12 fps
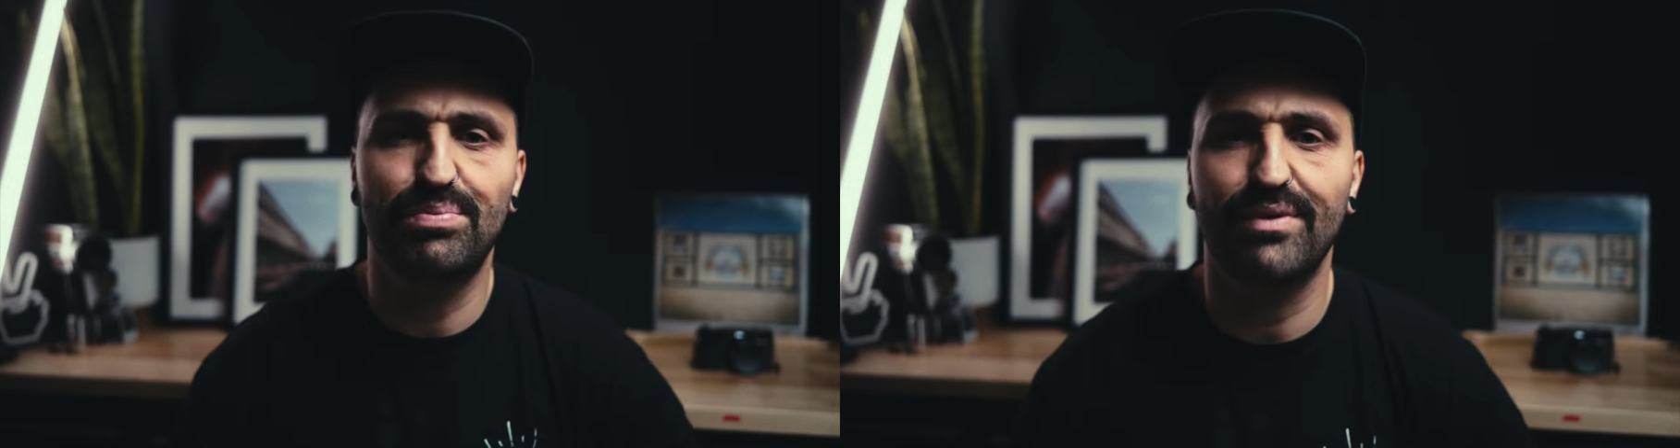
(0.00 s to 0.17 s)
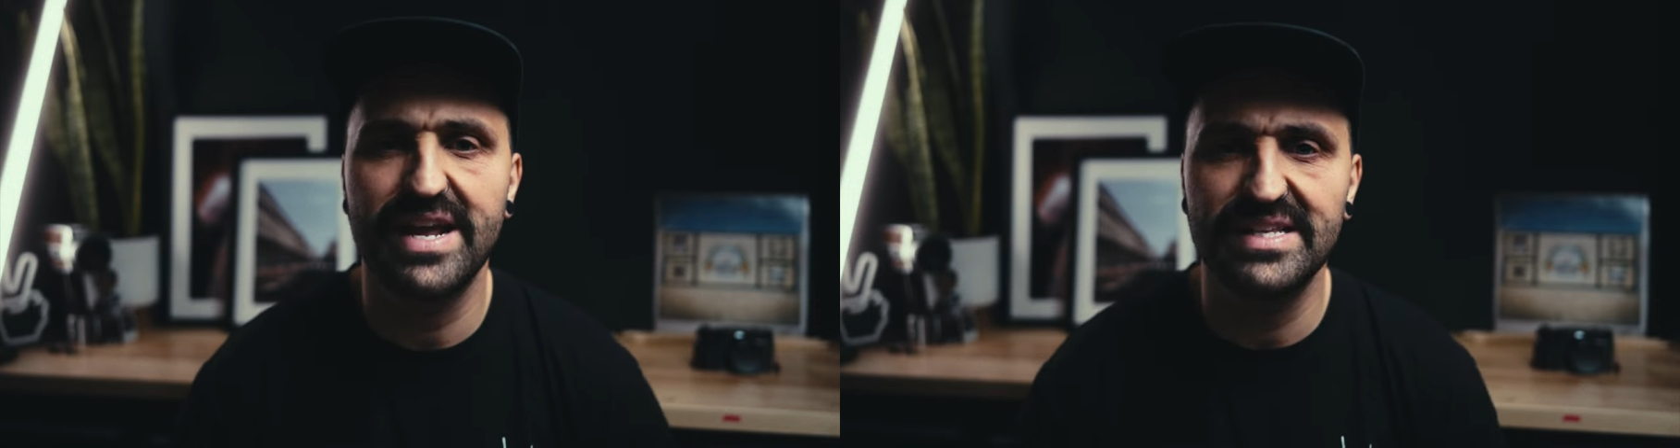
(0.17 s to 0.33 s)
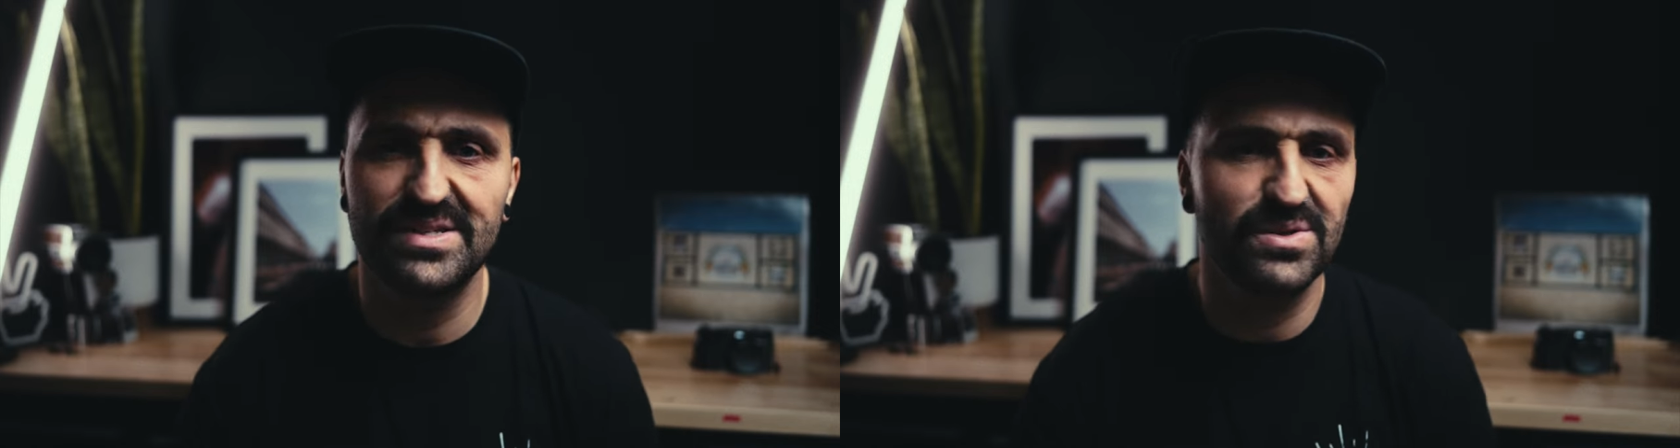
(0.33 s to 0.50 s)

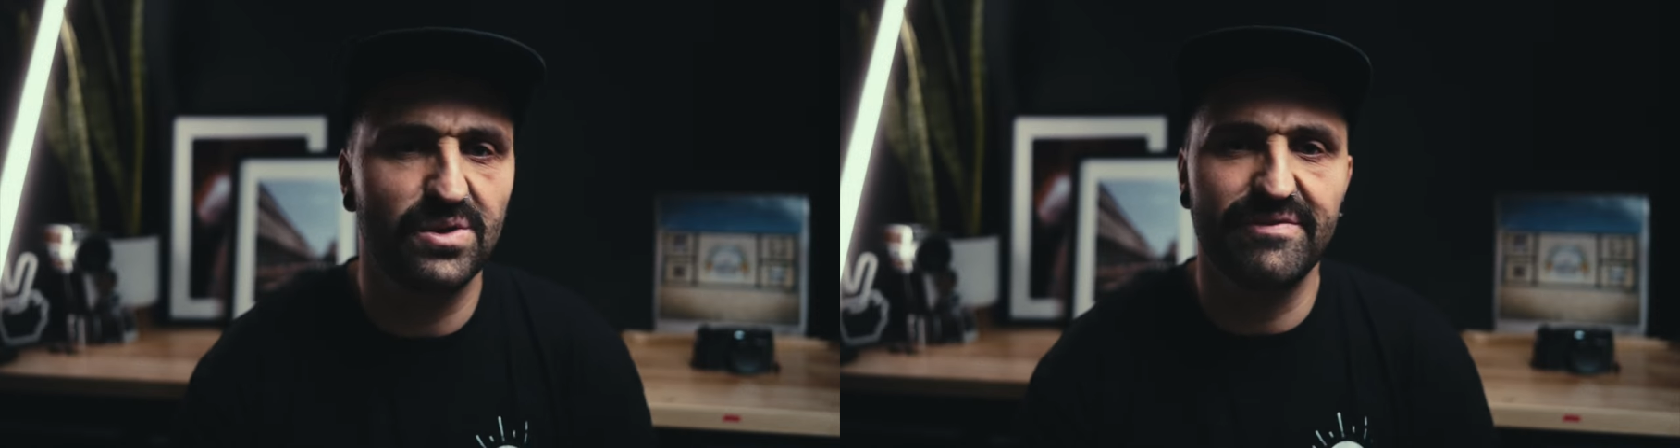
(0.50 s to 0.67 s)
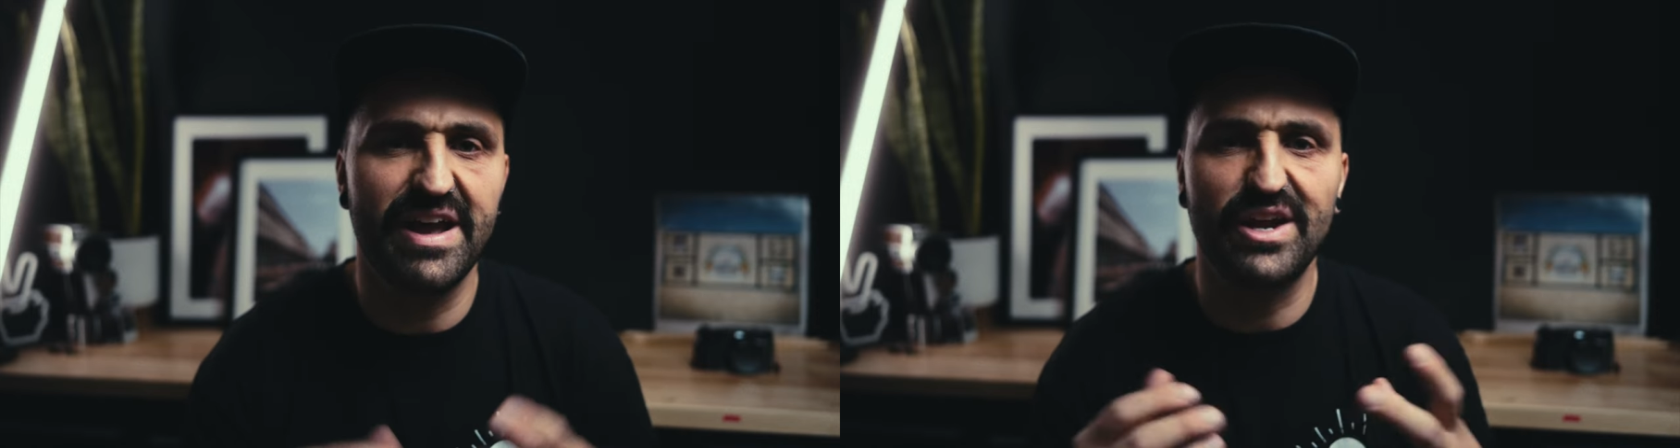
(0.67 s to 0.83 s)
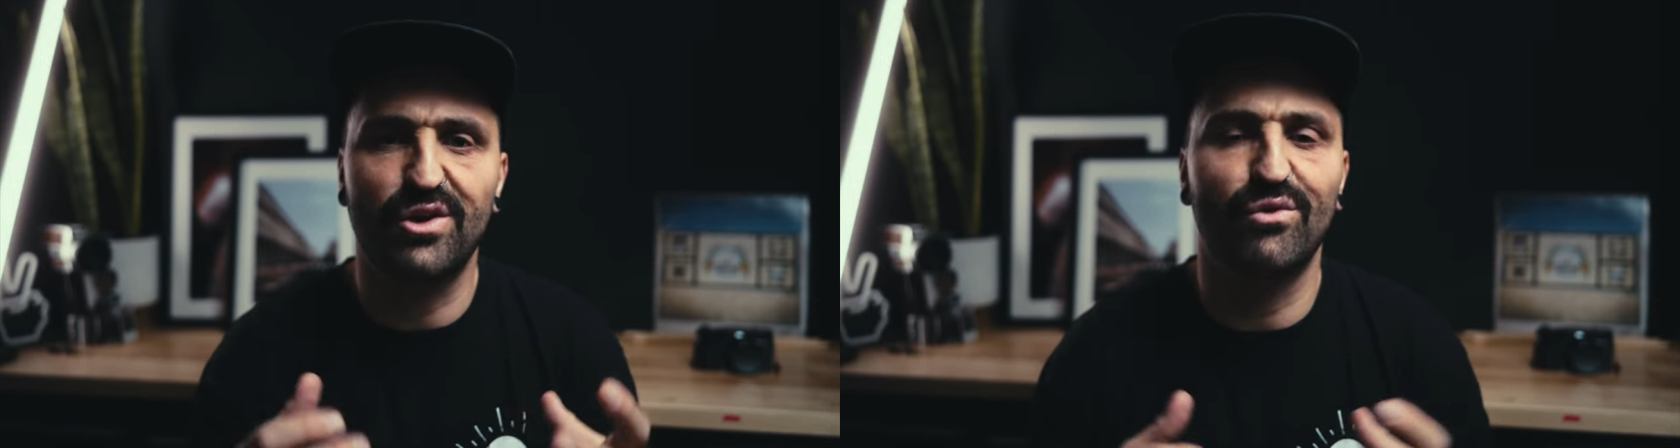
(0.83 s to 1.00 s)
brands sort
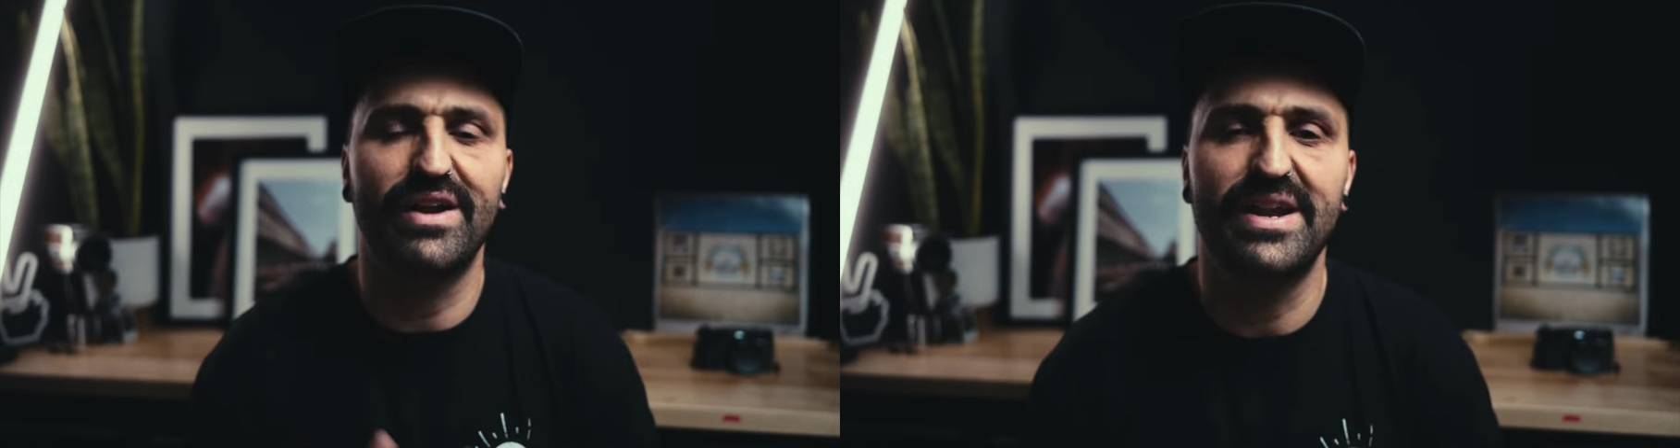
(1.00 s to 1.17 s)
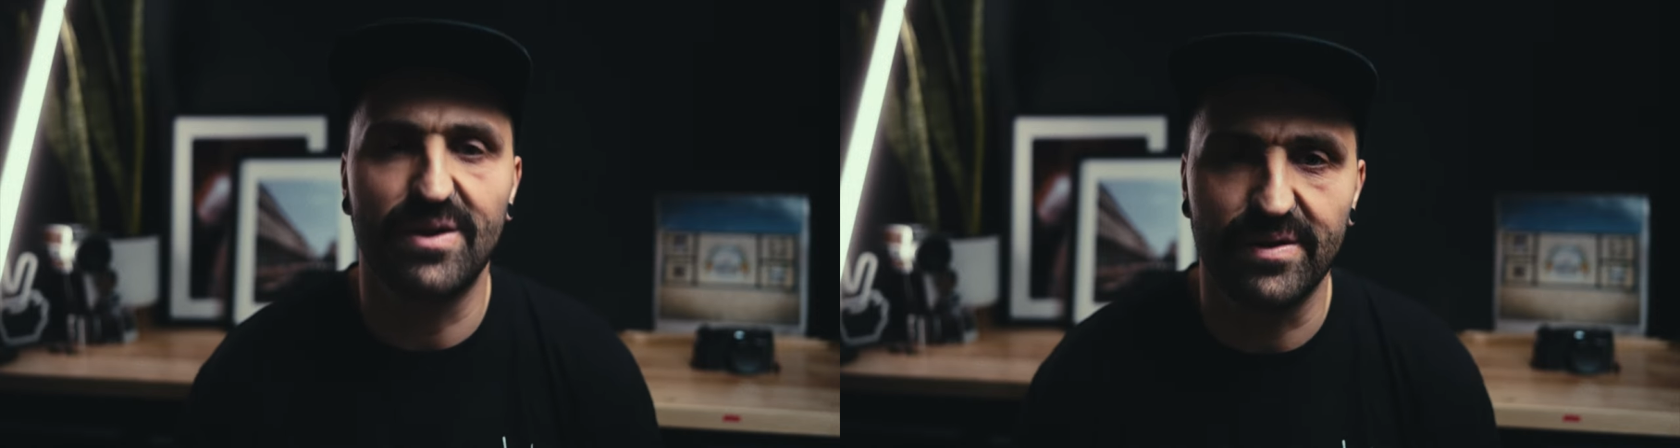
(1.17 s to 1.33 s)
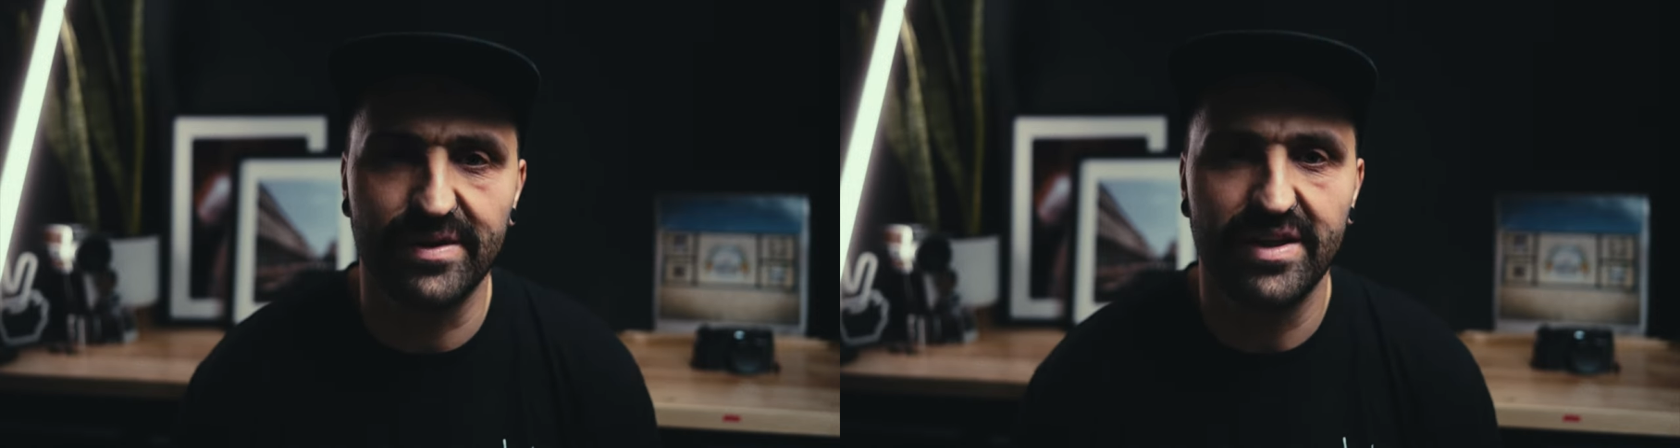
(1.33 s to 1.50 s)
of
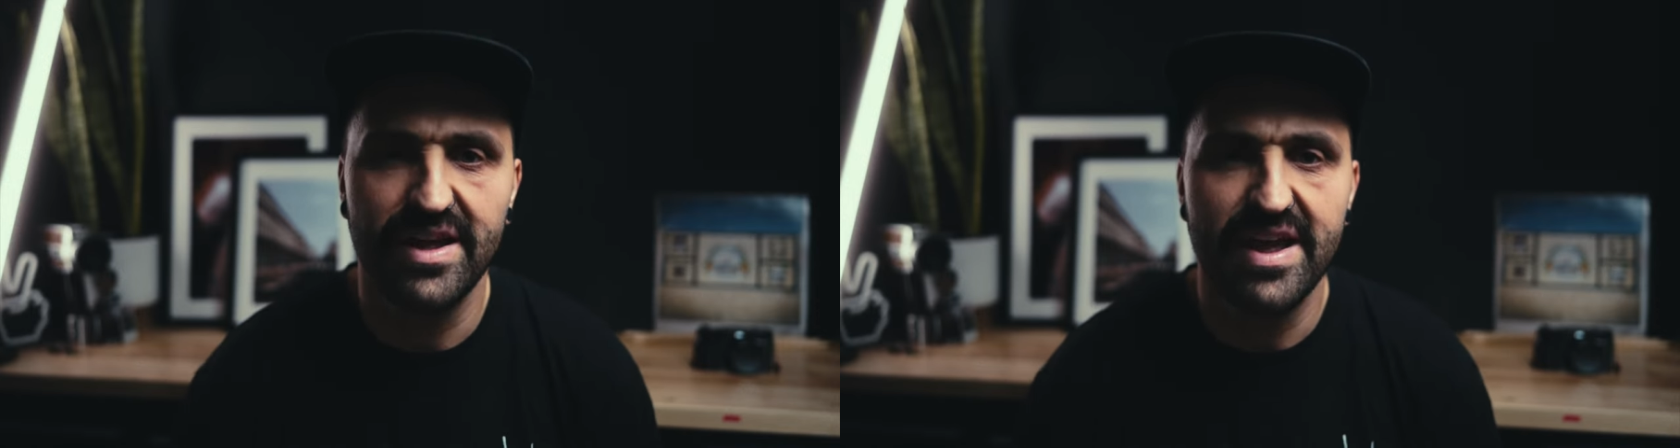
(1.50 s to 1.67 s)
agreed on.